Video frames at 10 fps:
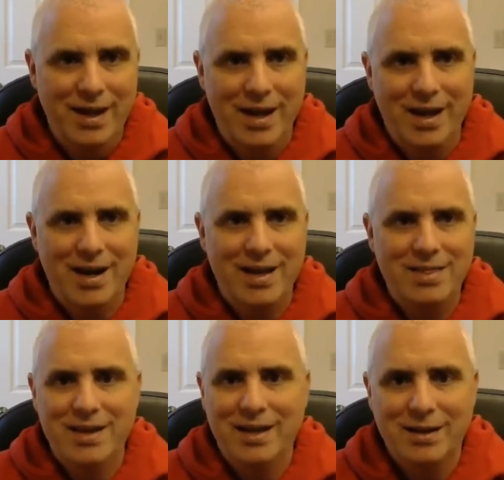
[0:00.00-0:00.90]
and I
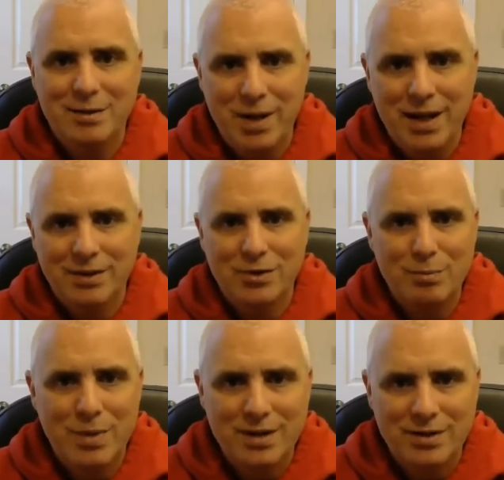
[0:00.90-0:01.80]
think can make a
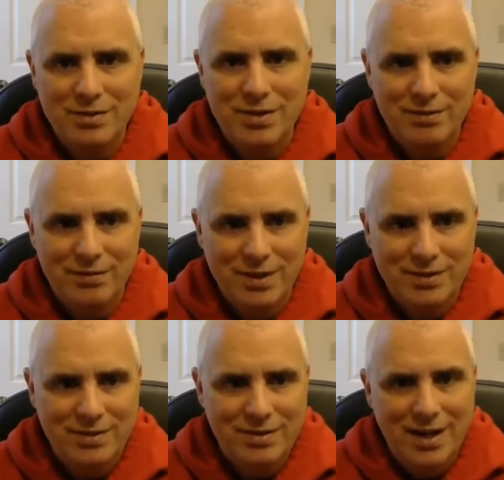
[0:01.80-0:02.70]
tremendous
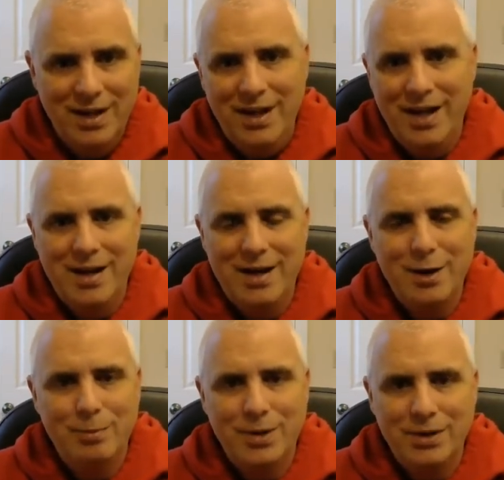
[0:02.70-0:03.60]
difference and
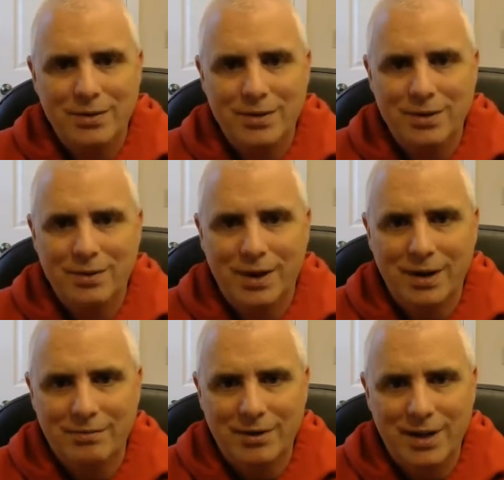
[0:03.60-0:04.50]
helping you in your
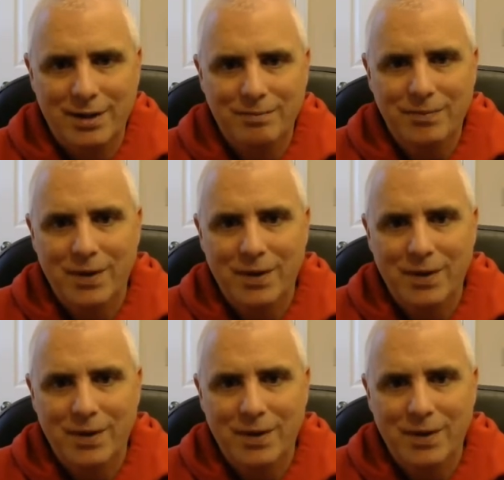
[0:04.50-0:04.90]
recovery.